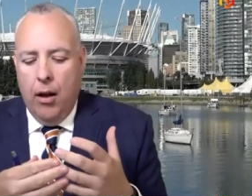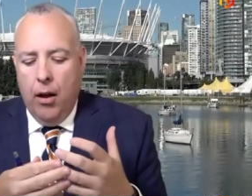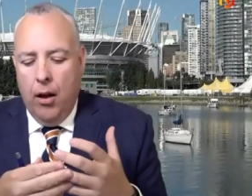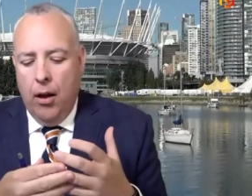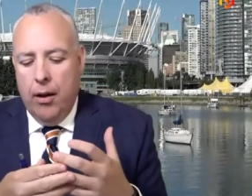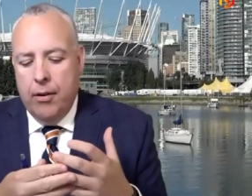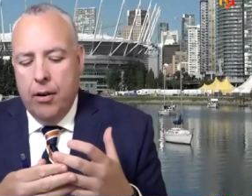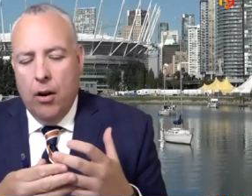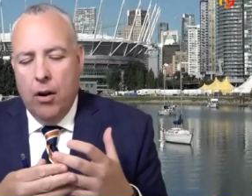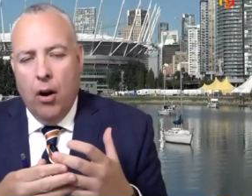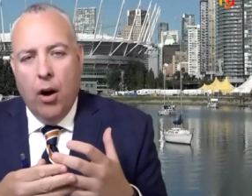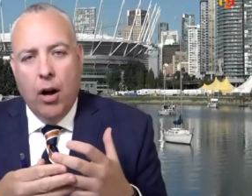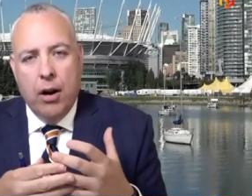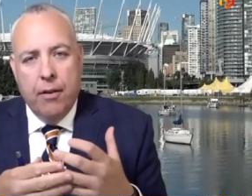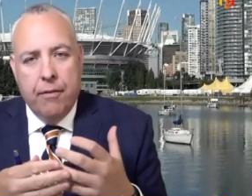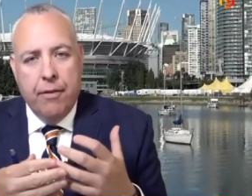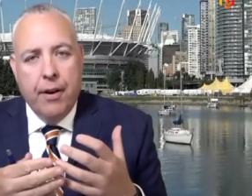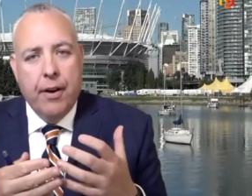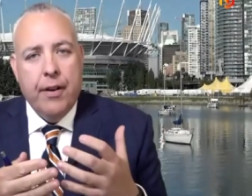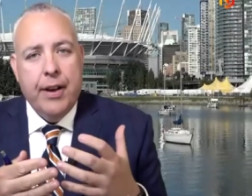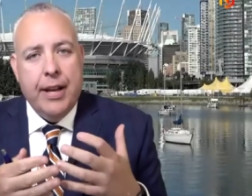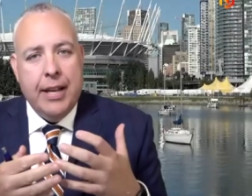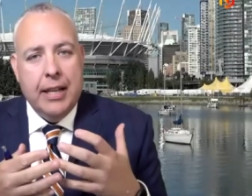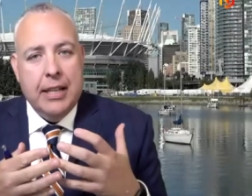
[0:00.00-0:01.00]
on on a
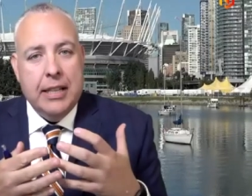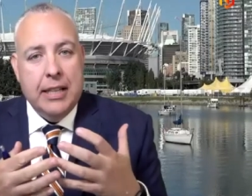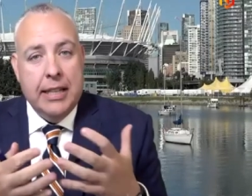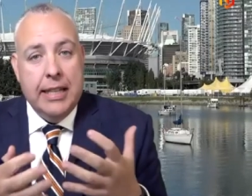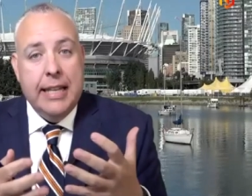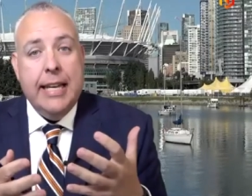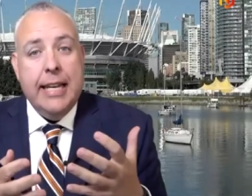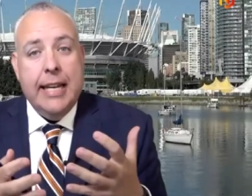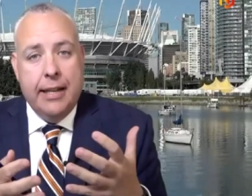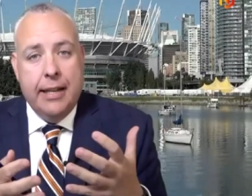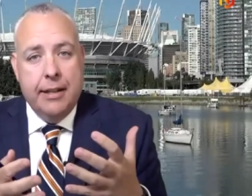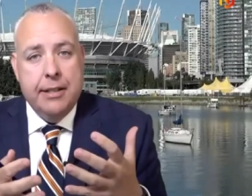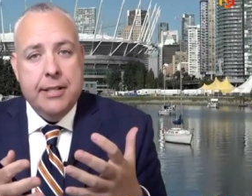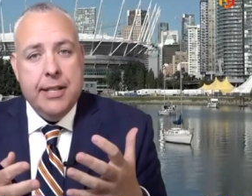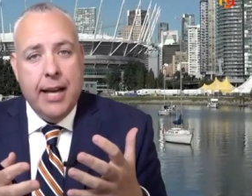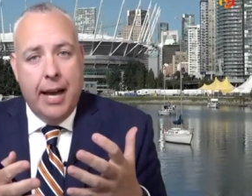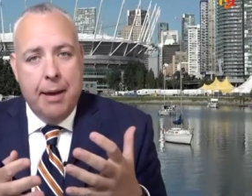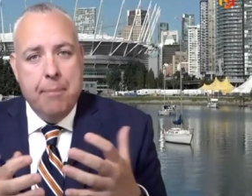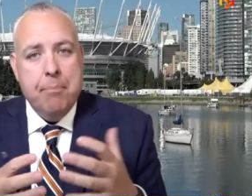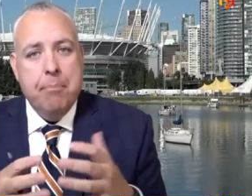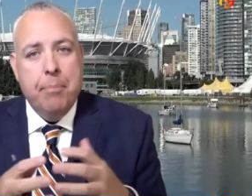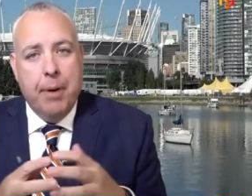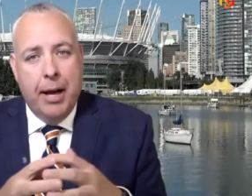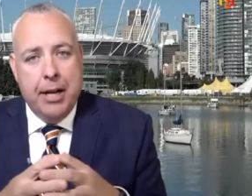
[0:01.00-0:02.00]
very lean
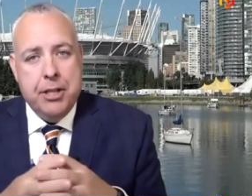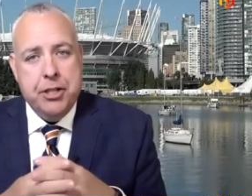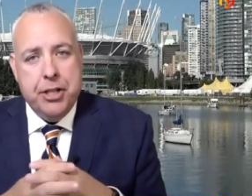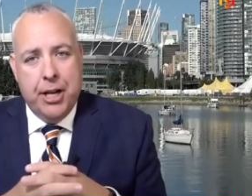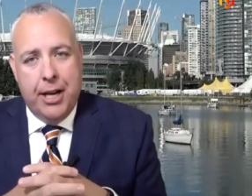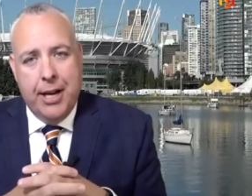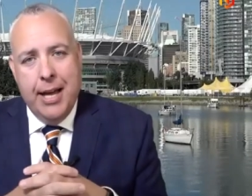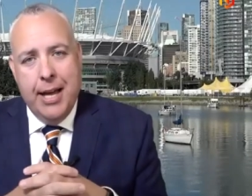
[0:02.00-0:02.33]
type budget.